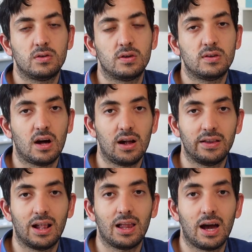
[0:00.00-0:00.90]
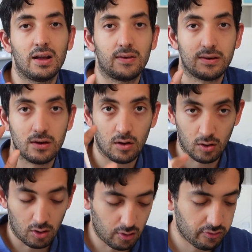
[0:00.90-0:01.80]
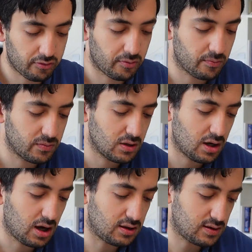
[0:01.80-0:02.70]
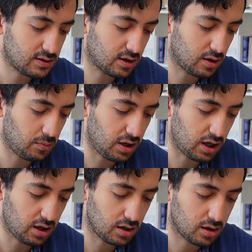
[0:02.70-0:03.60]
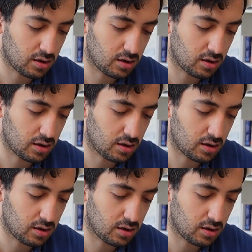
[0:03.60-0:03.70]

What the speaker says: to turn the lights off, and this is going to be